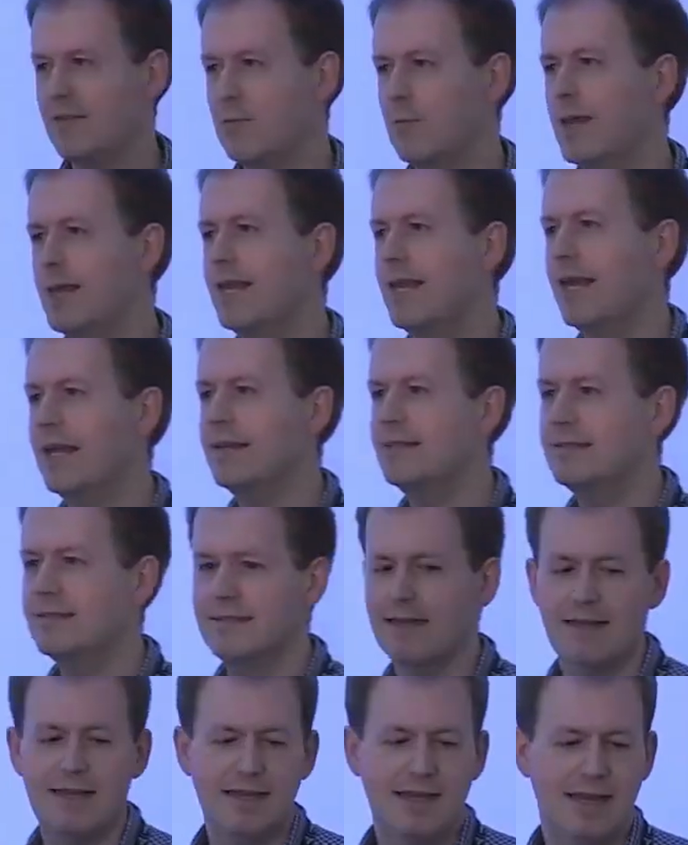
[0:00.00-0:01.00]
at the
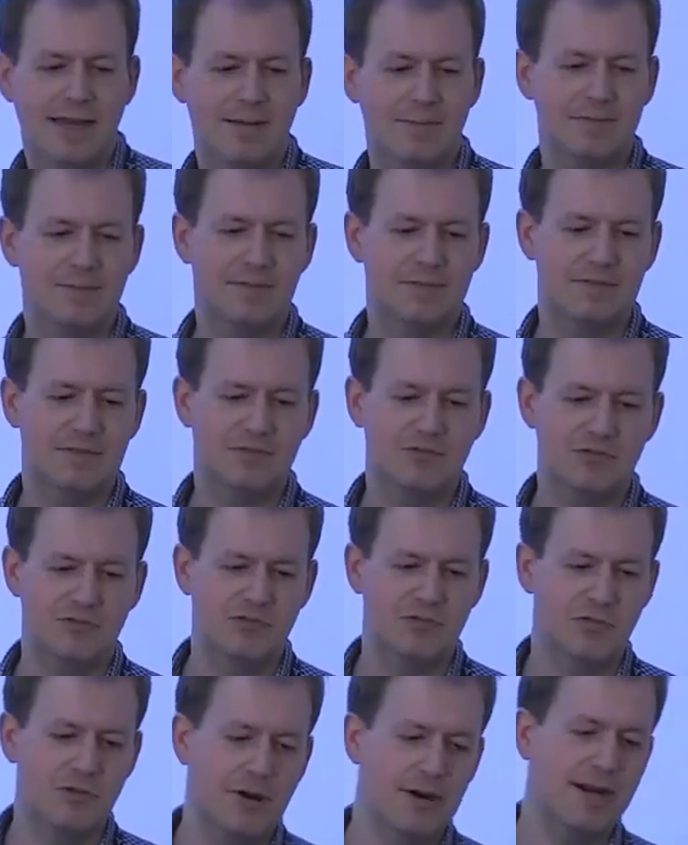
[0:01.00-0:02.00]
weekend, I am
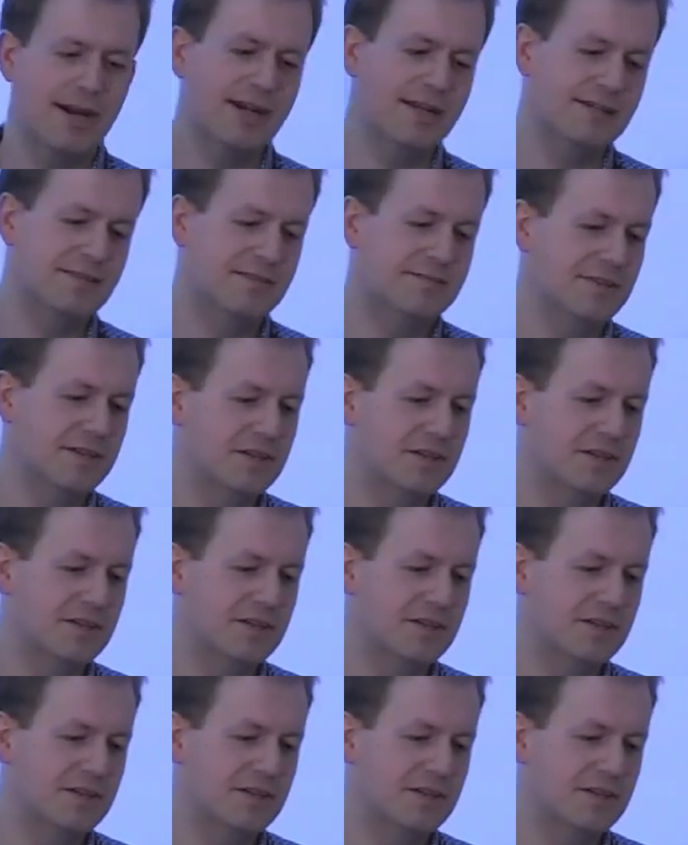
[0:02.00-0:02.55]
trying to